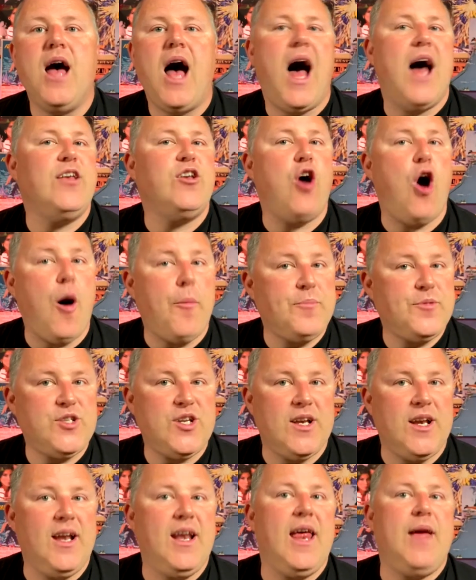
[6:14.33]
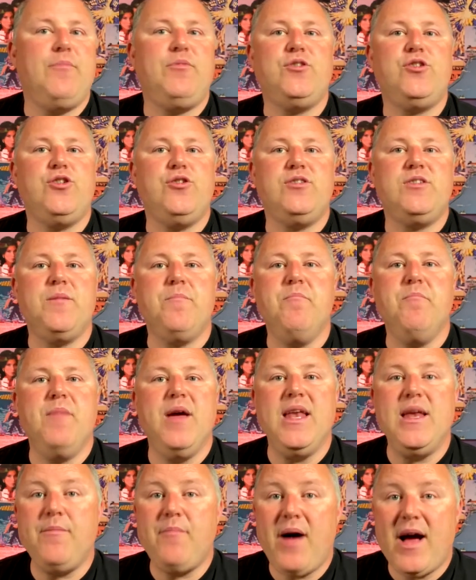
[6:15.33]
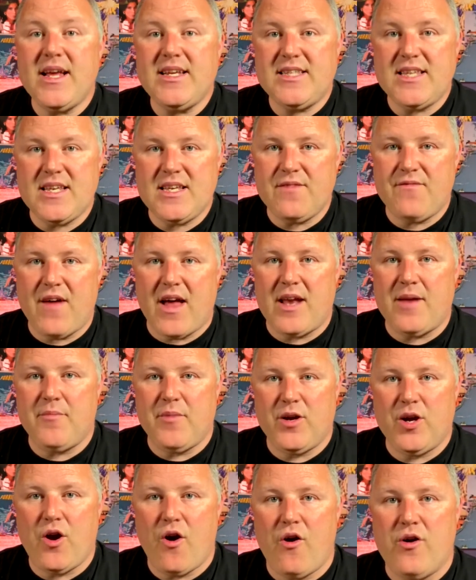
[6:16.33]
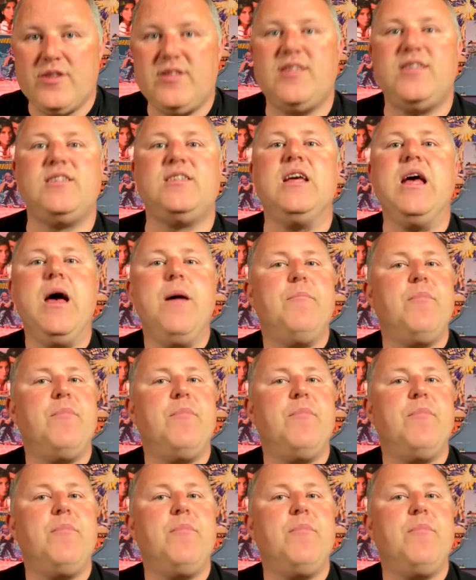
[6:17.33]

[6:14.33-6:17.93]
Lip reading: An option enables you to minimise the development costs